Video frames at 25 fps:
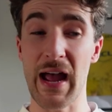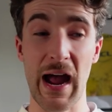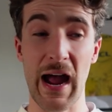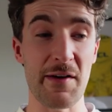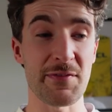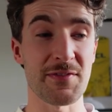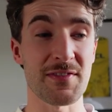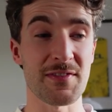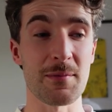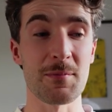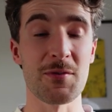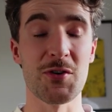have
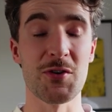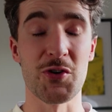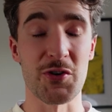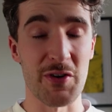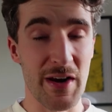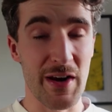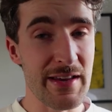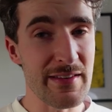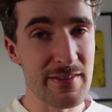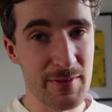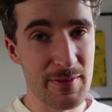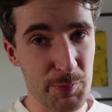some
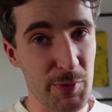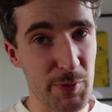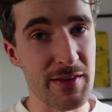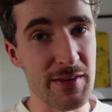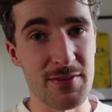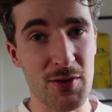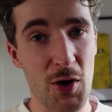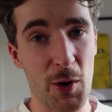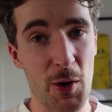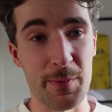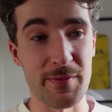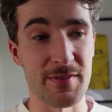great
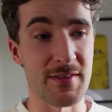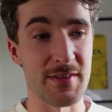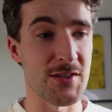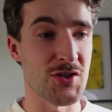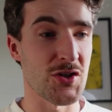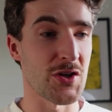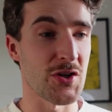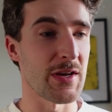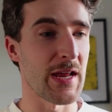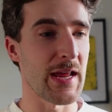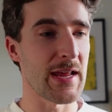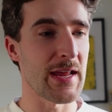sprinter
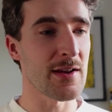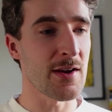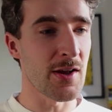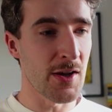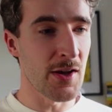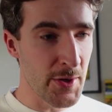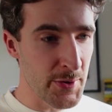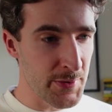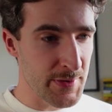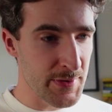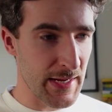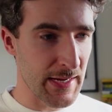opposition,
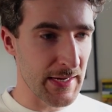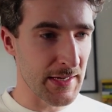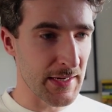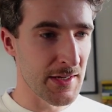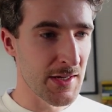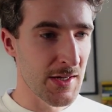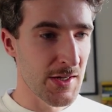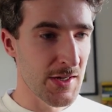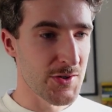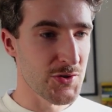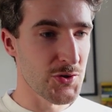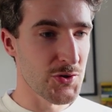including
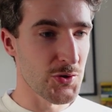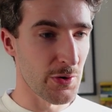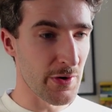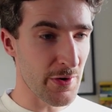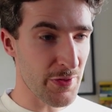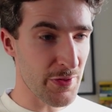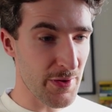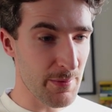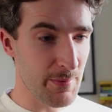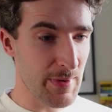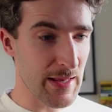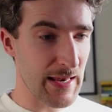
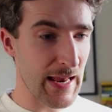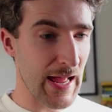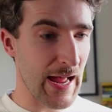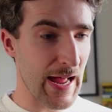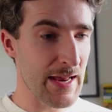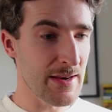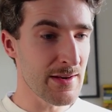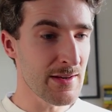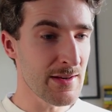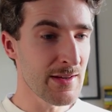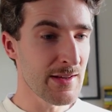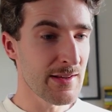Jonathan
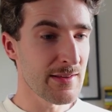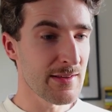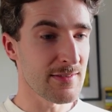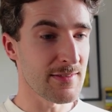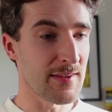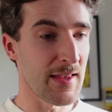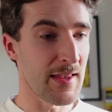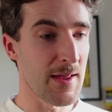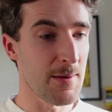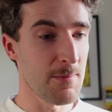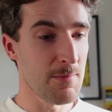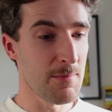Milan,
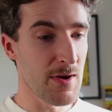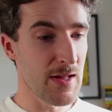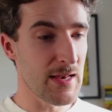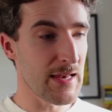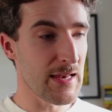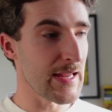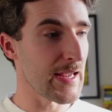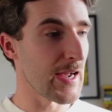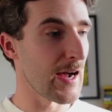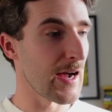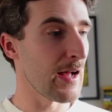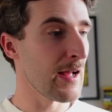Tim
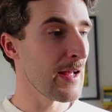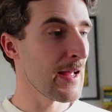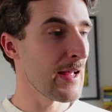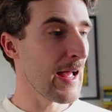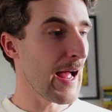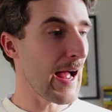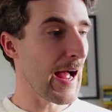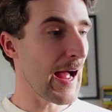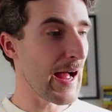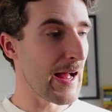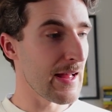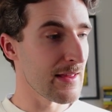Malia,
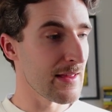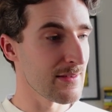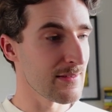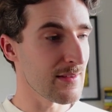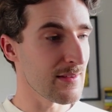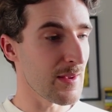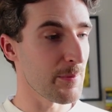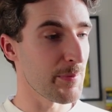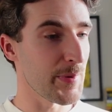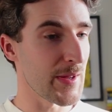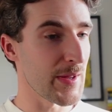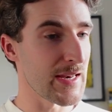
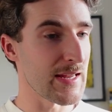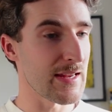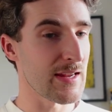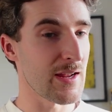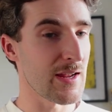and Bini